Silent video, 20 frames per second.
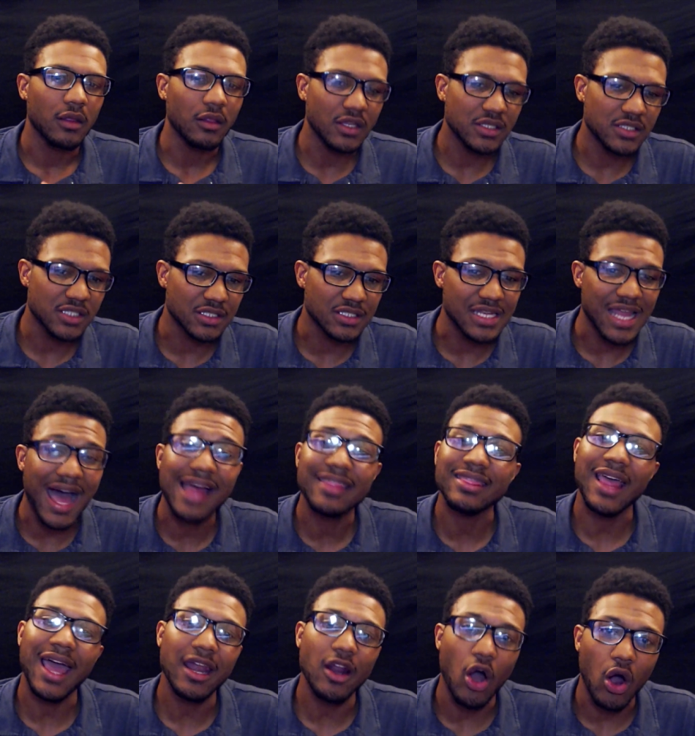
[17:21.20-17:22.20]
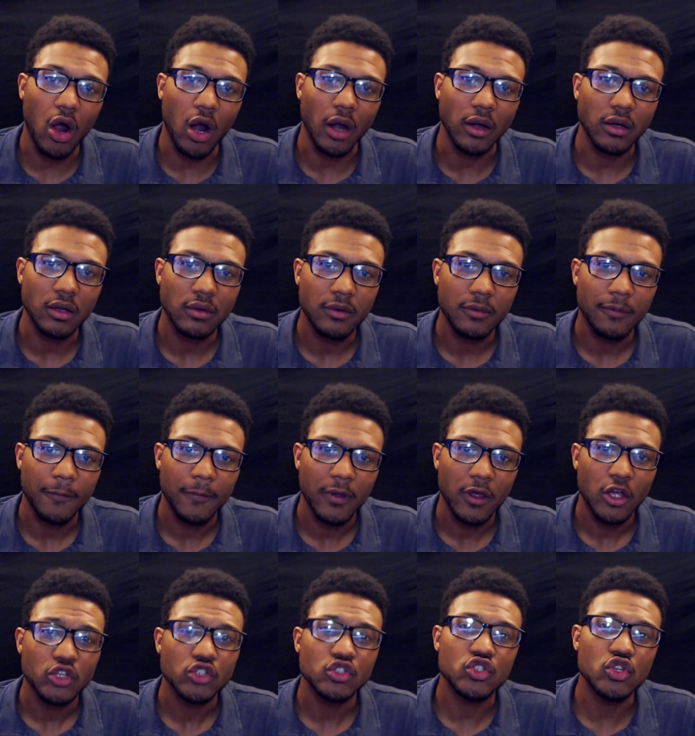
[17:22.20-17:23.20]
This is not that hard.
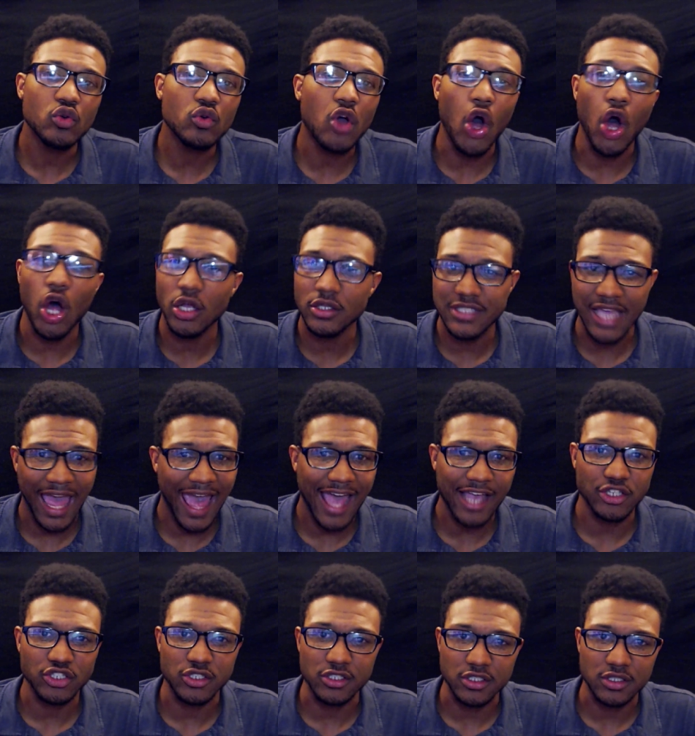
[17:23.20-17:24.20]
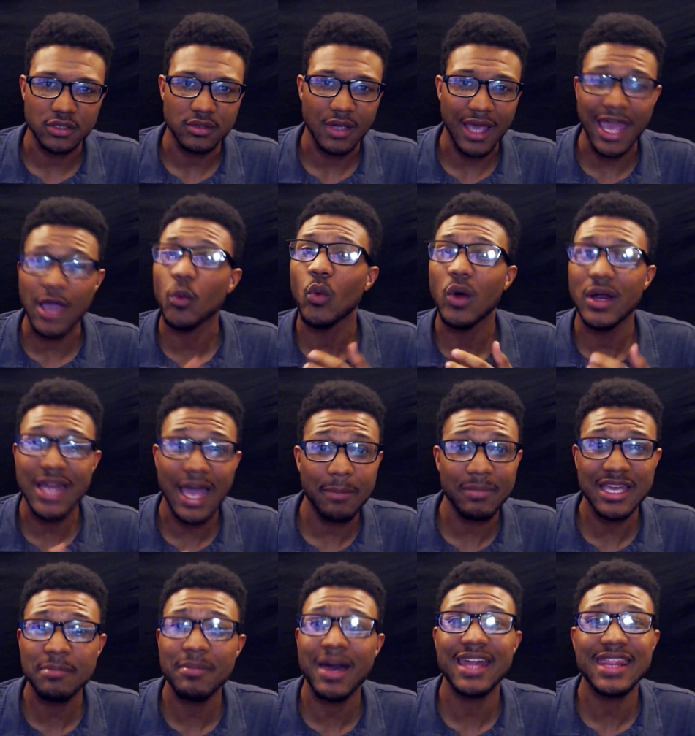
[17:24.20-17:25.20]
Do call to actions. And what I
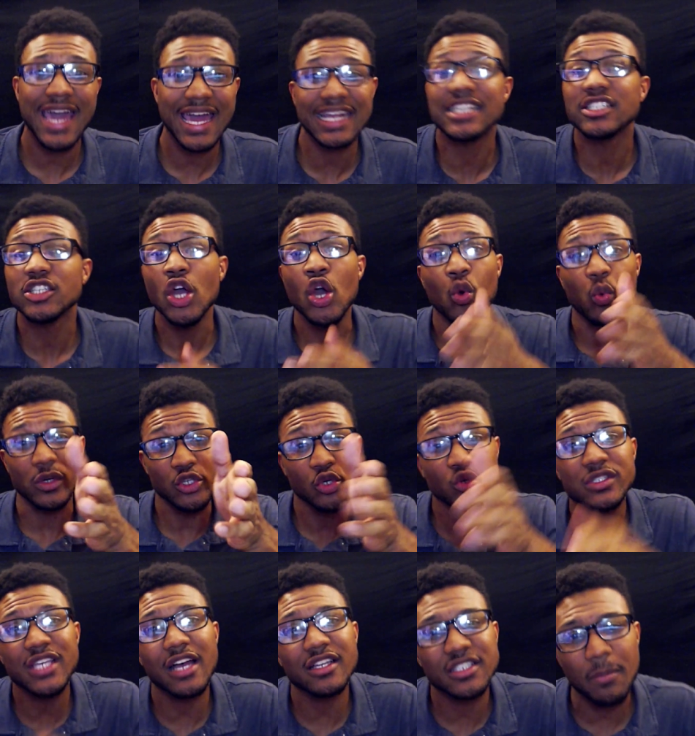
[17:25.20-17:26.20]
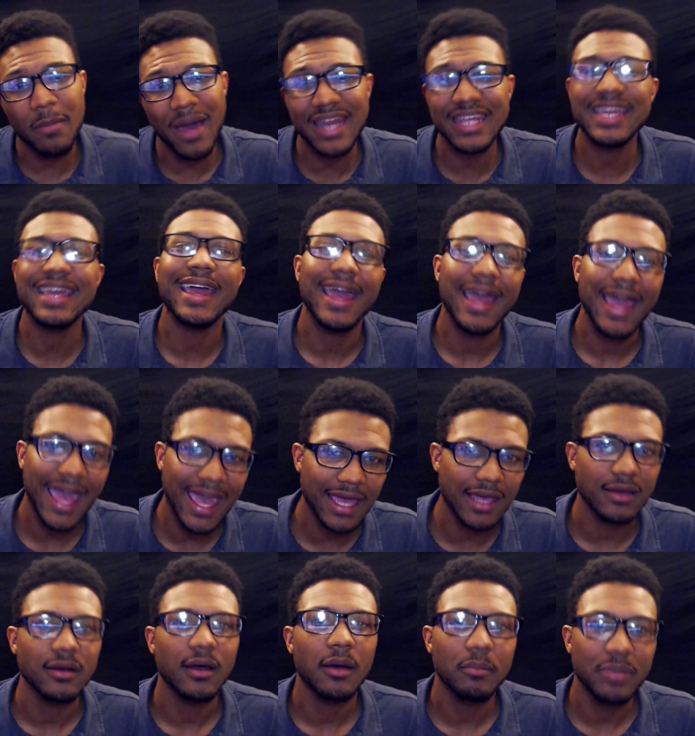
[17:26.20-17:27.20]
mean by that is when you tell somebody,
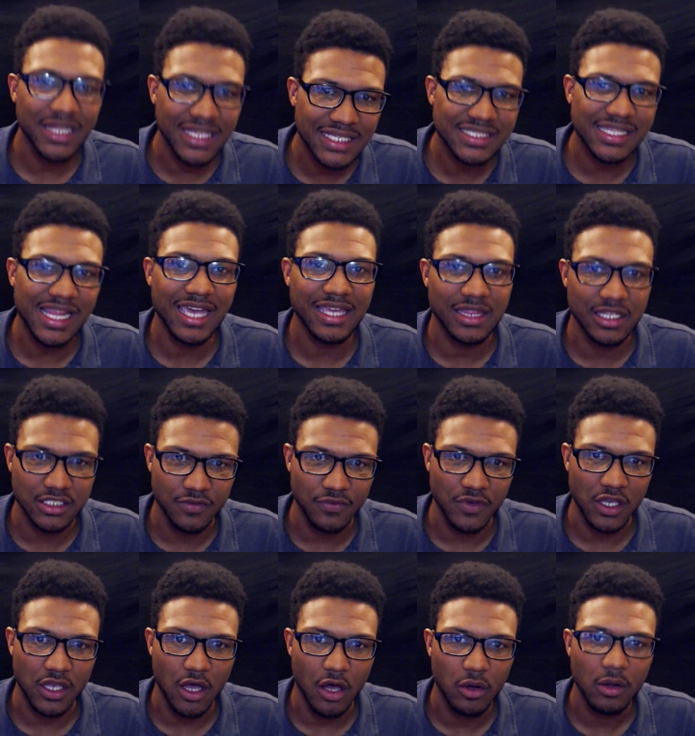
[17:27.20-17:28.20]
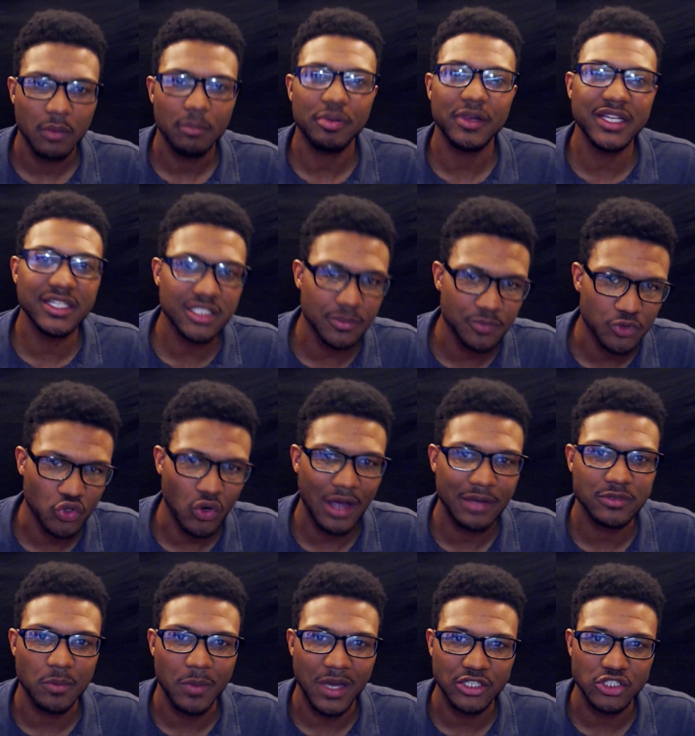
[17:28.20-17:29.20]
hey, please like this video, please
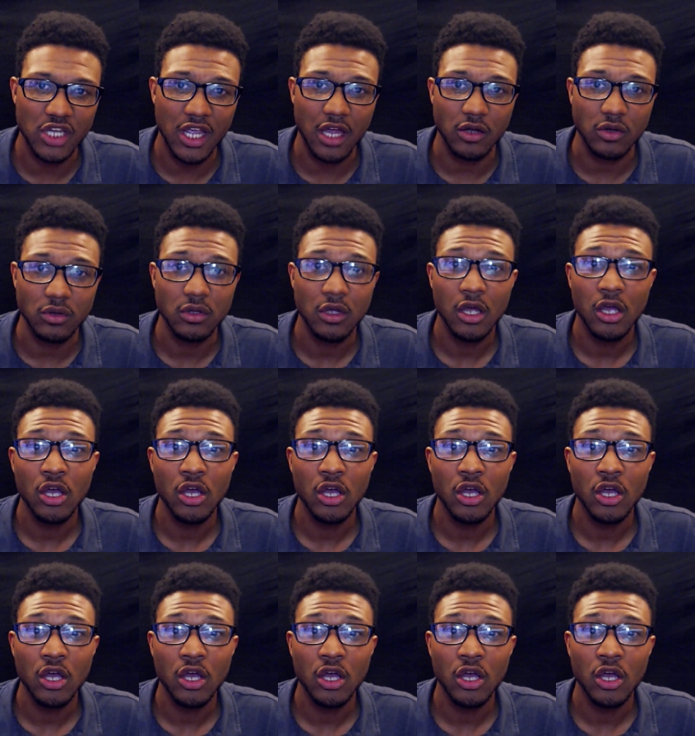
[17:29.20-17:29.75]
subscribe to my channel.